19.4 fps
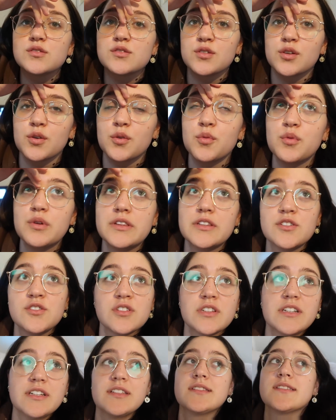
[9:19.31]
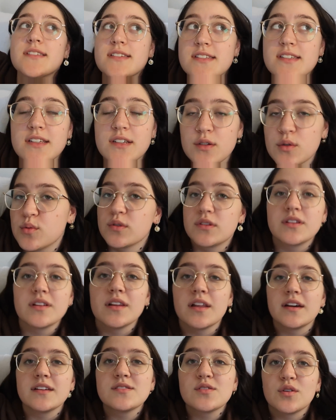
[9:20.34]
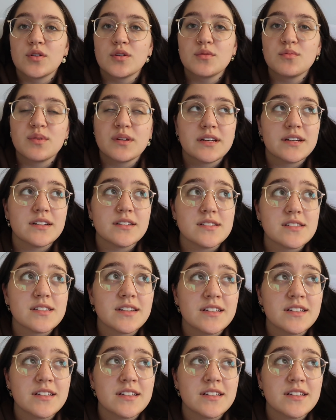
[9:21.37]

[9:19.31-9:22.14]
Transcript: So we literally need to sit with the lights on because